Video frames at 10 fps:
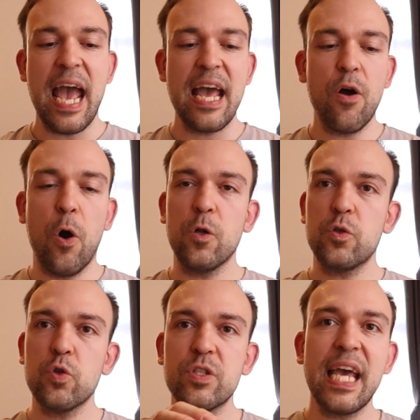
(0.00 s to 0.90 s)
And
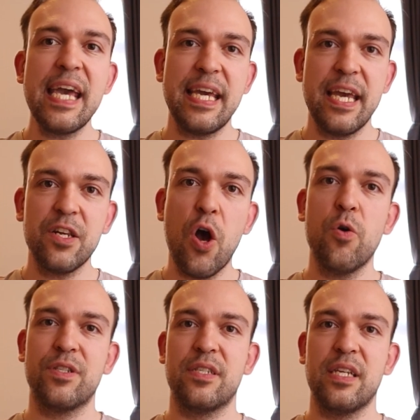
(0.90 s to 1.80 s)
also taking
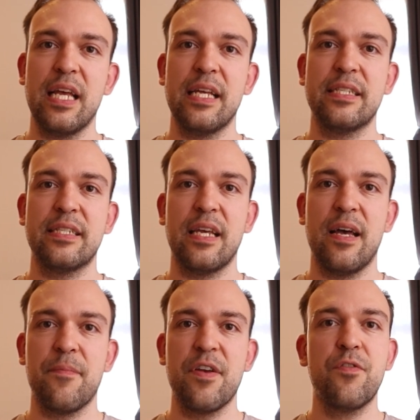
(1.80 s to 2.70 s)
notes is,
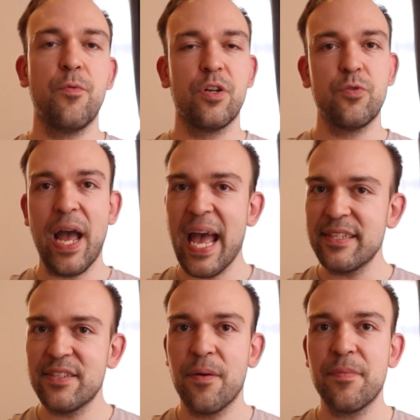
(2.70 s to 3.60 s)
if you want to
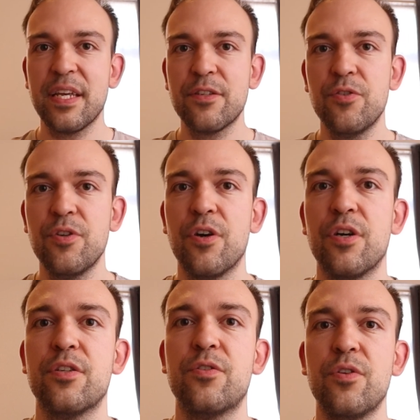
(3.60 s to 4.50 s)
add something to
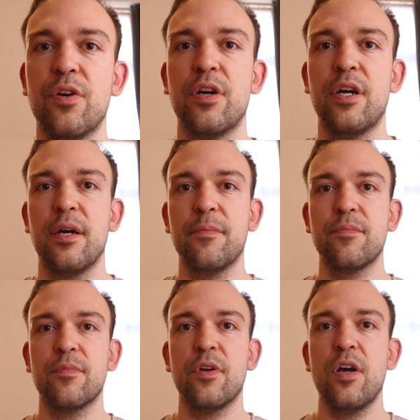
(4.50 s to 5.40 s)

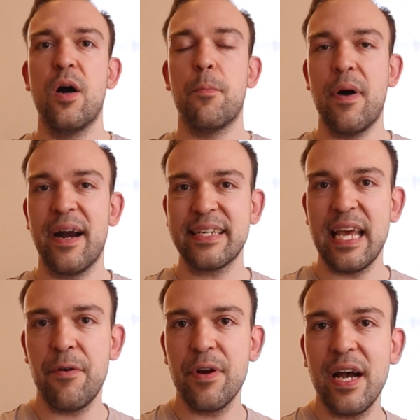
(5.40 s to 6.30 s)
your marked
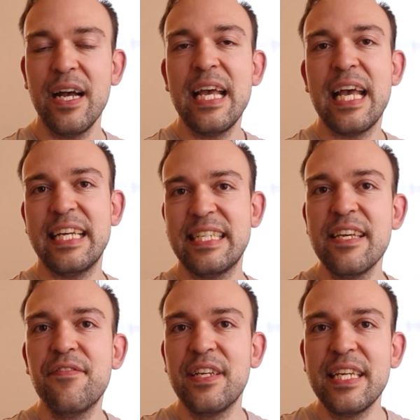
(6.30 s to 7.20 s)
area, is
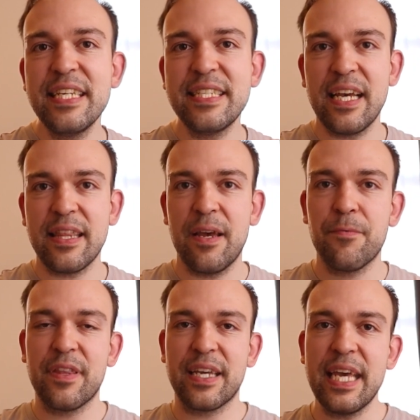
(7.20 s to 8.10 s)
even easier than
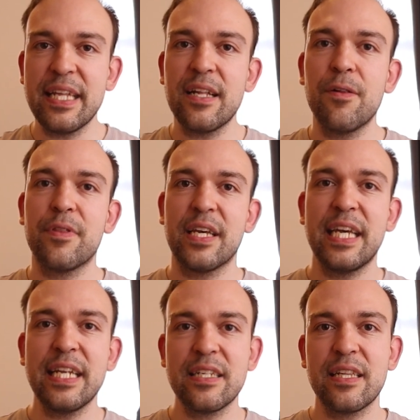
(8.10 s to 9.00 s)
with the Kindle. With the
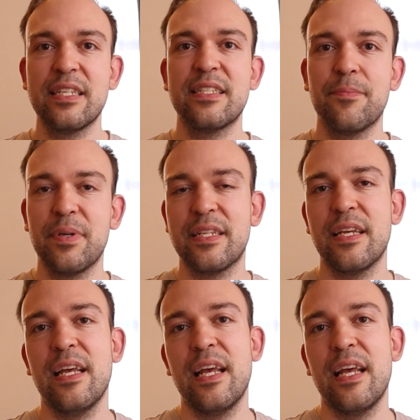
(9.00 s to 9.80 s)
Kindle, this is a bit